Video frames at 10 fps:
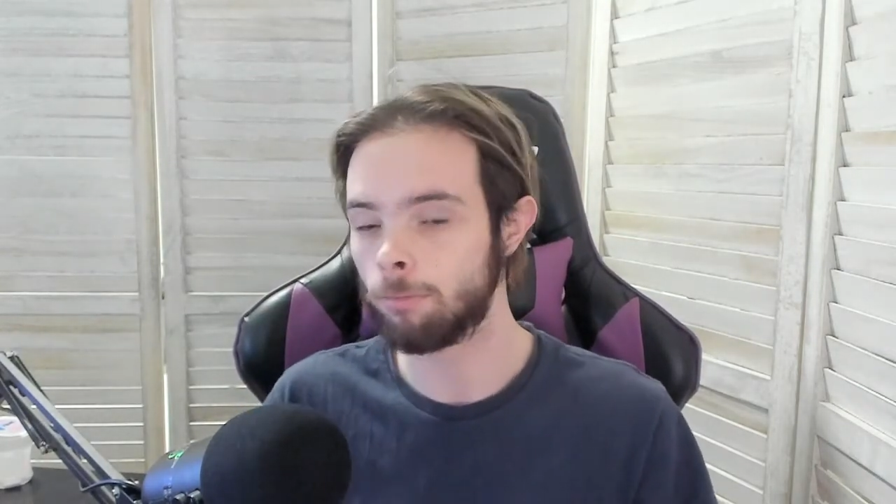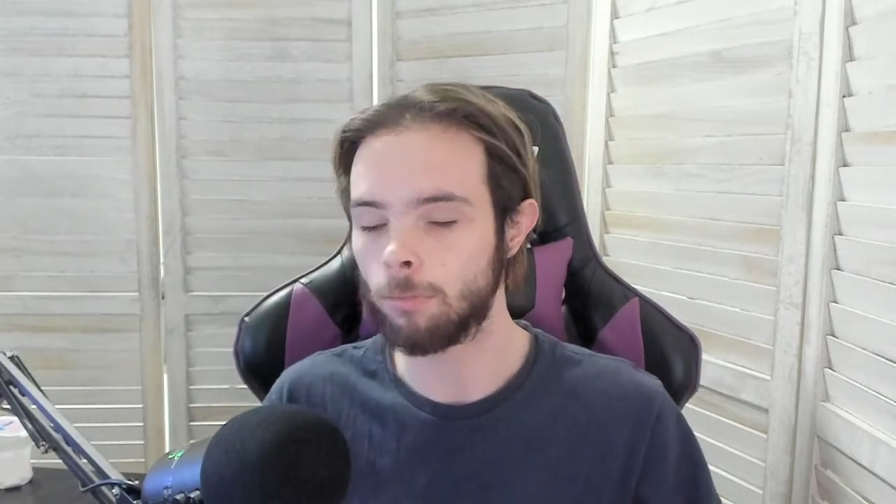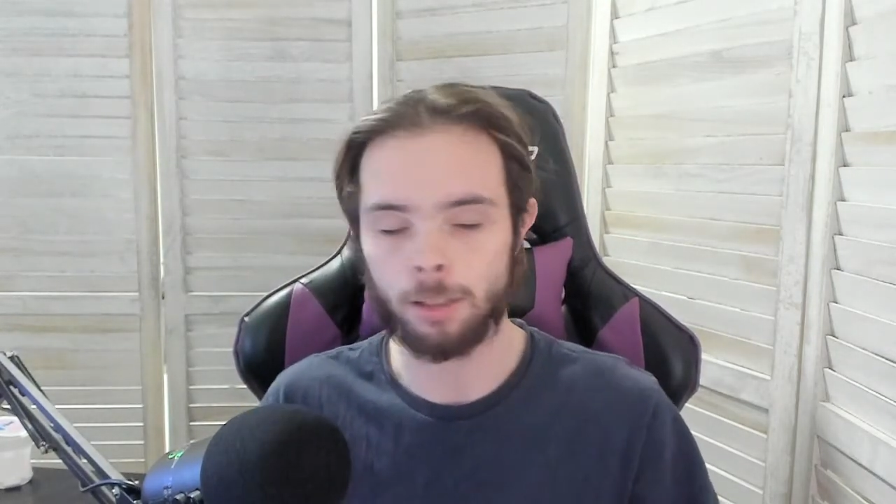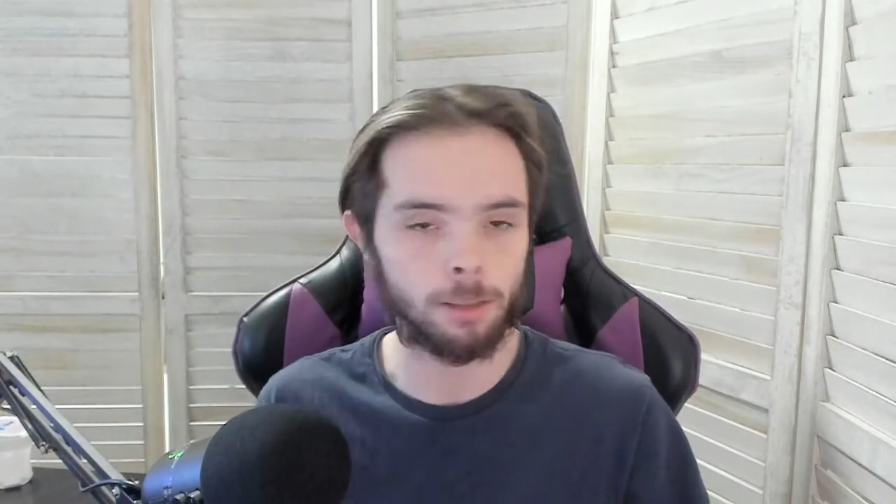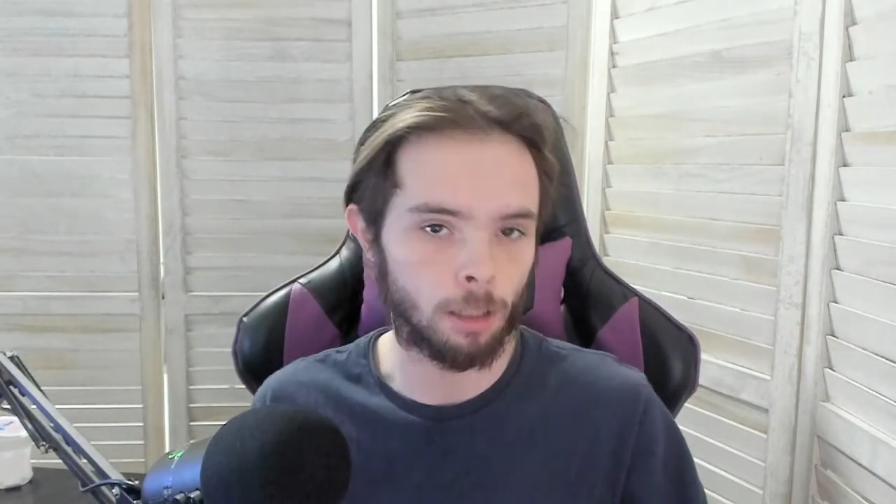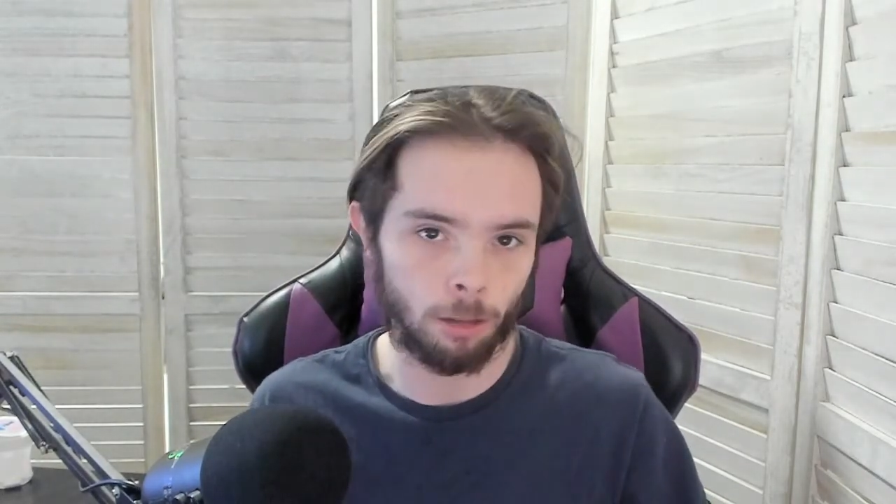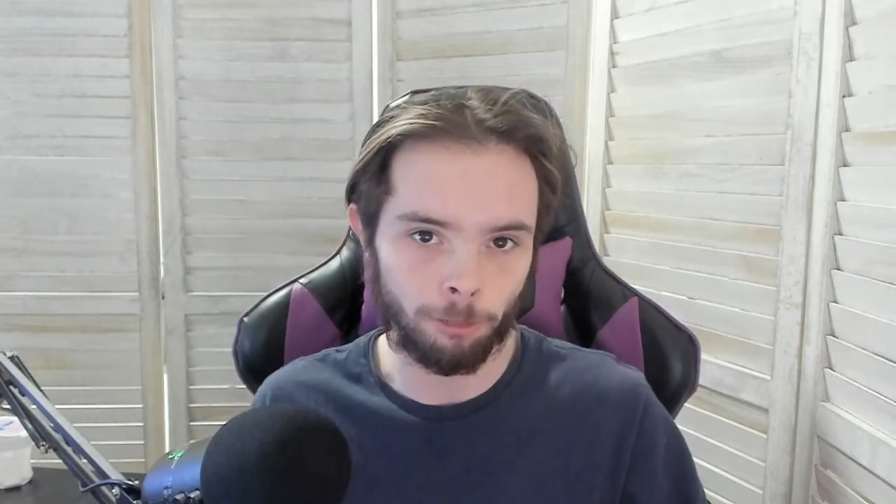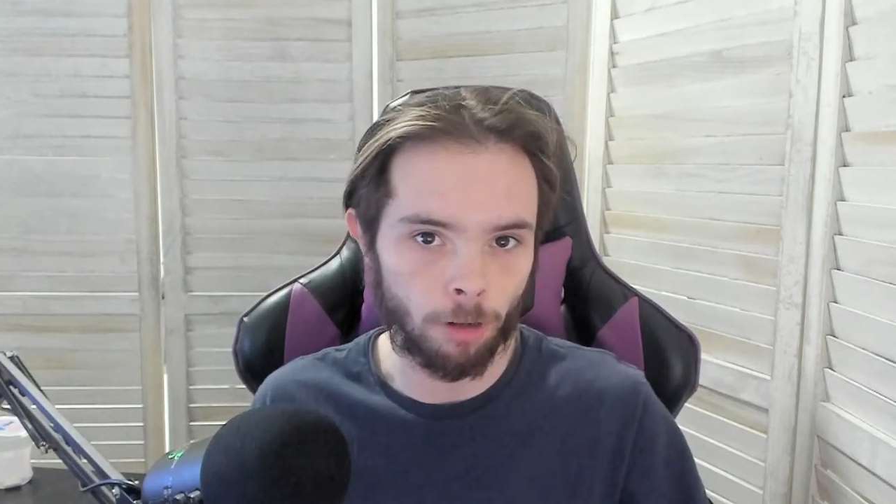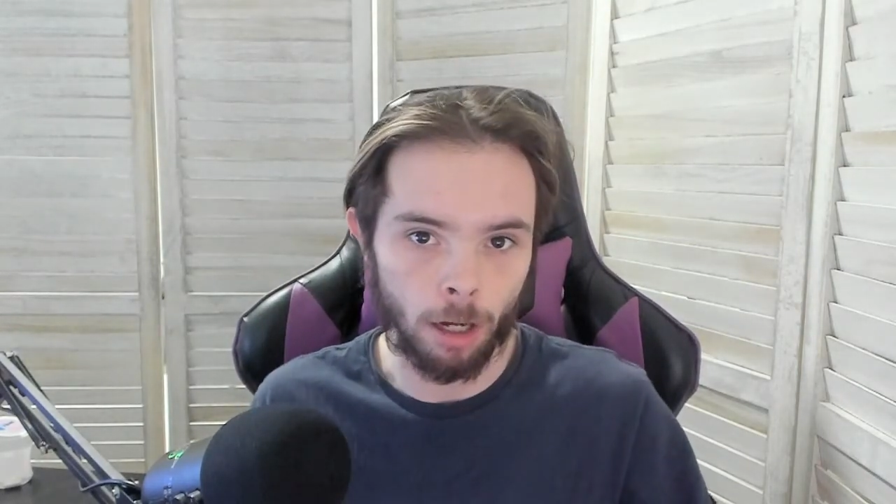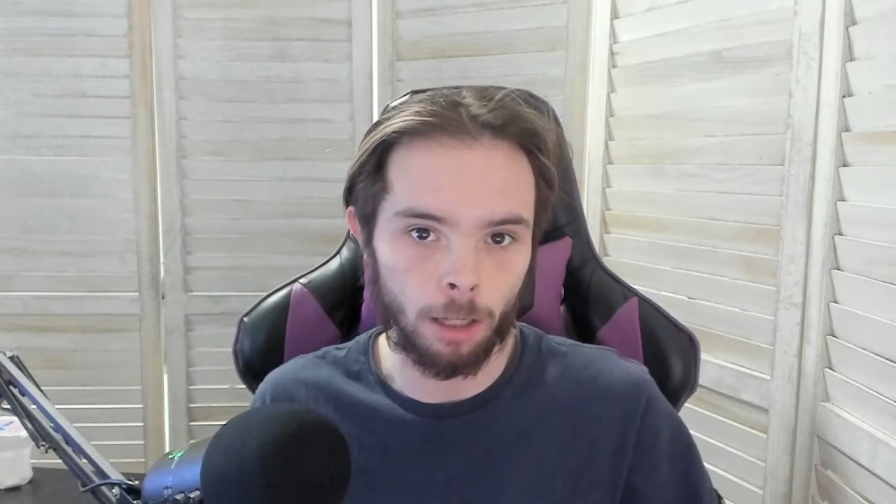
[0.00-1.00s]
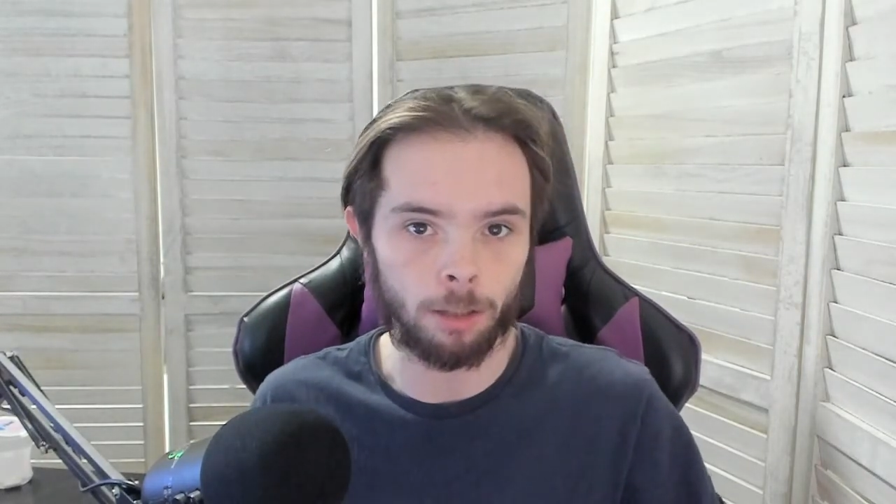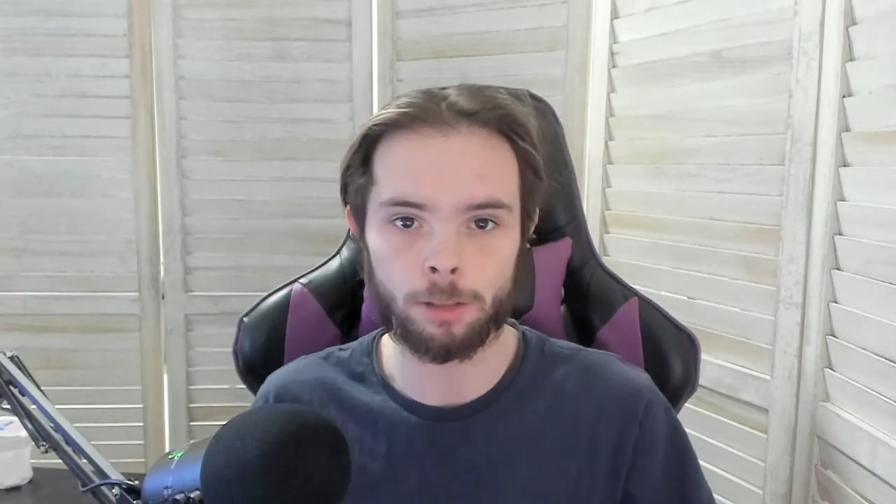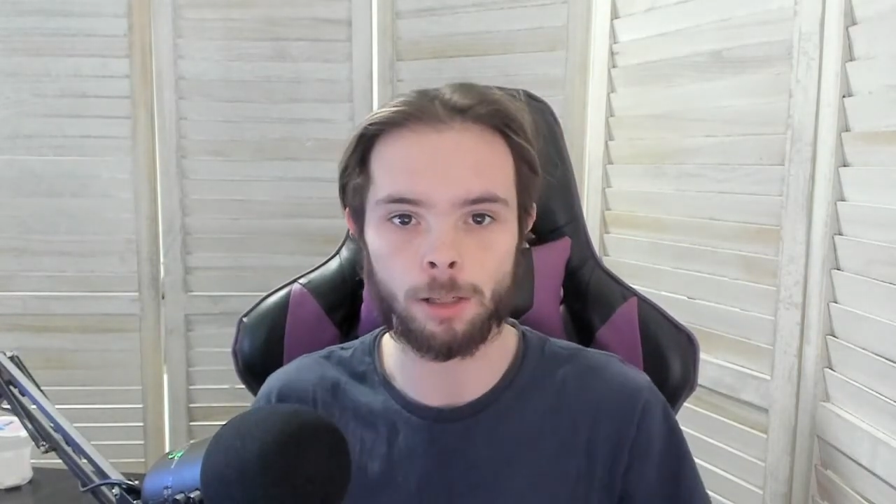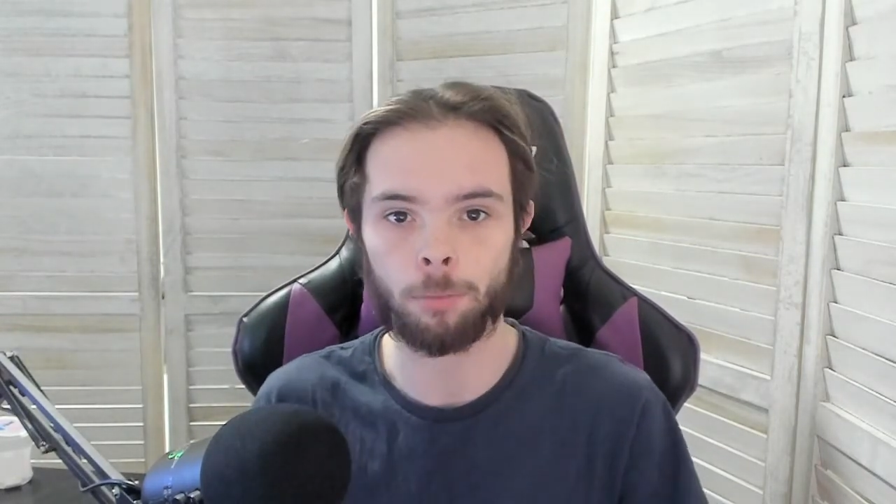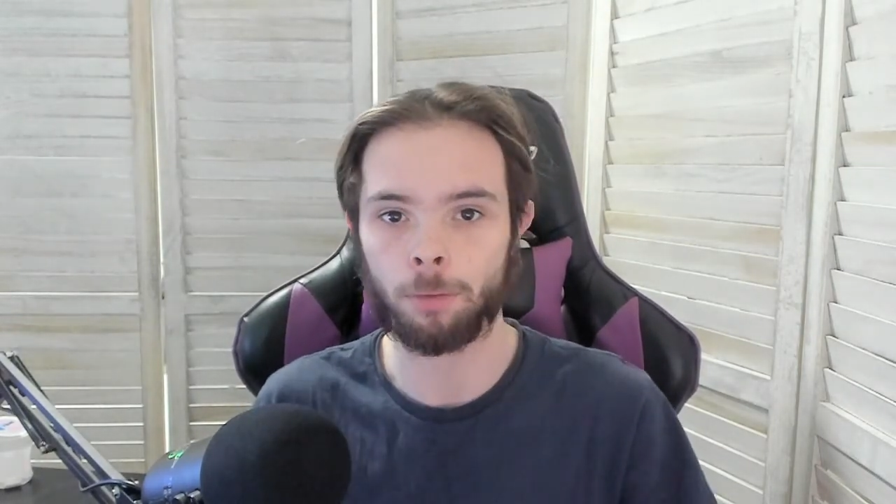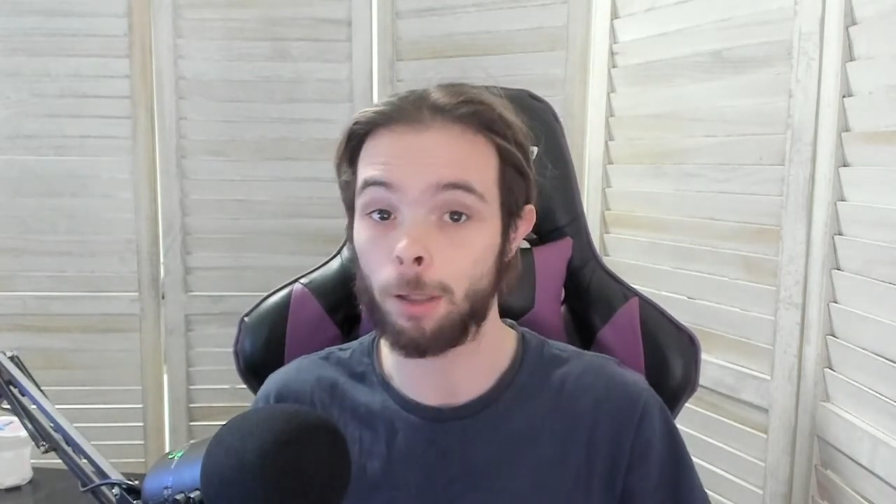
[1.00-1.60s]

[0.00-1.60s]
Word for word: let's say FUD or something,